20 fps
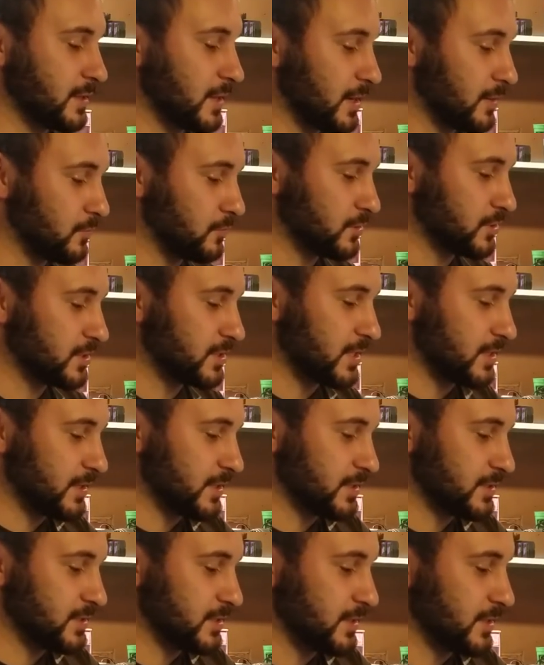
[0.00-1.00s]
I will set
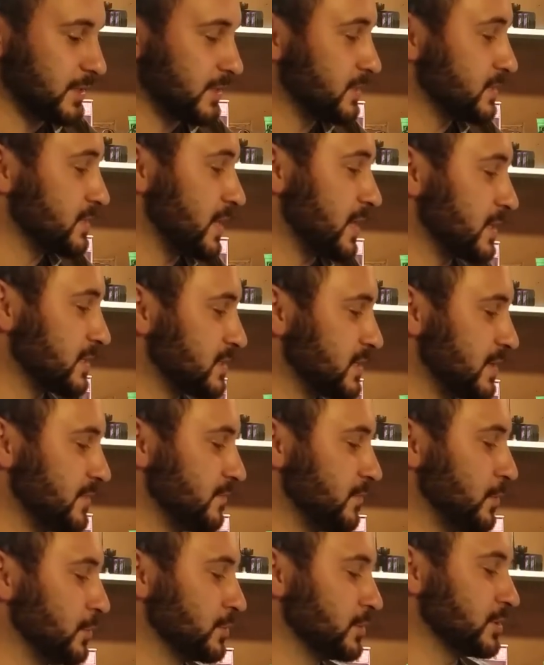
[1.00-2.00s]
this to the exact same
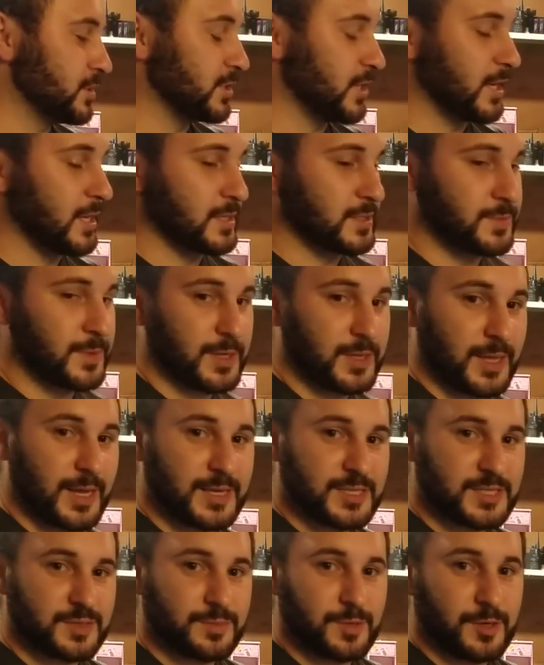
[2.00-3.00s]
voltage as my
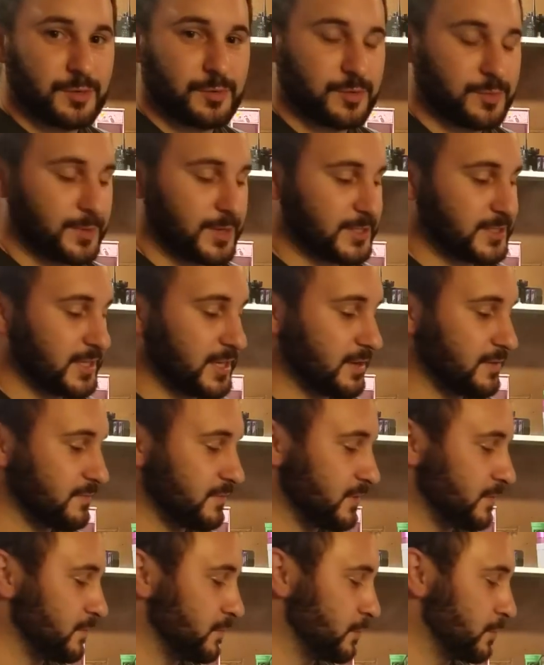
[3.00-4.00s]
Lysomo with my
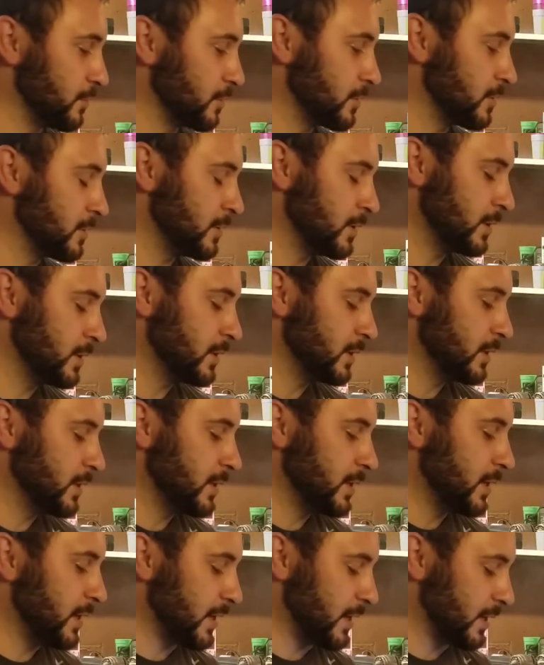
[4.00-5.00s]
TFV4,
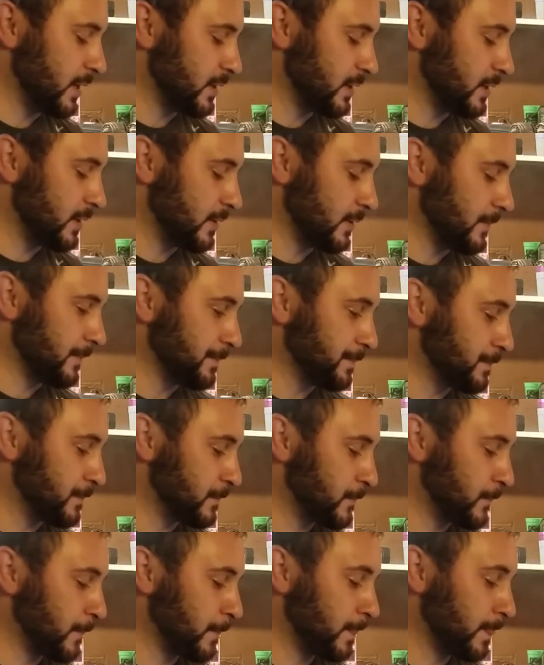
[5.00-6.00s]
and um,
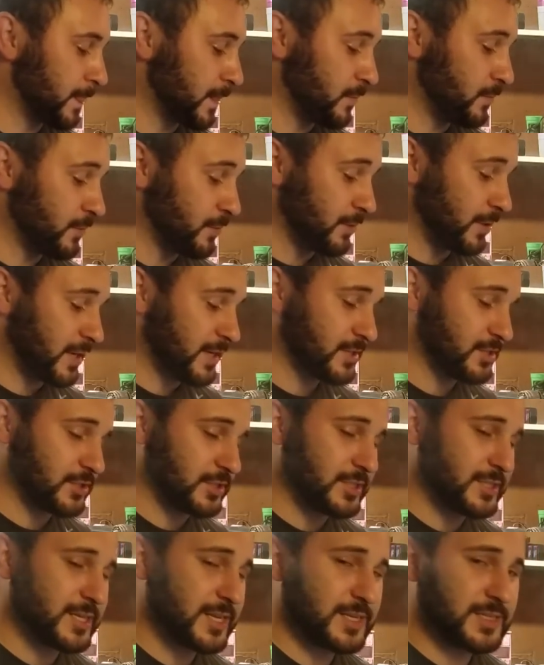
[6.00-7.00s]
we will
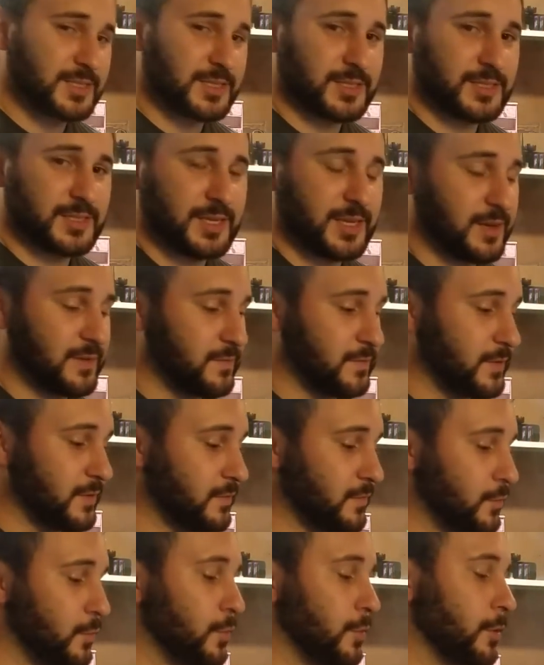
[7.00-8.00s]
actually test the
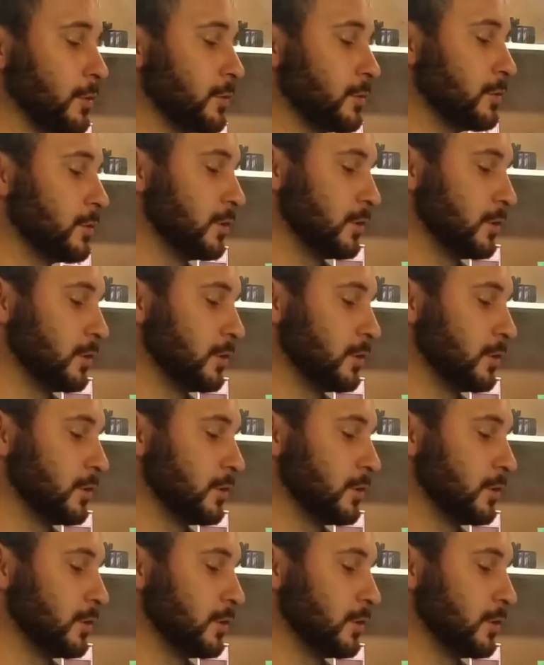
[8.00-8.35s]
TFV4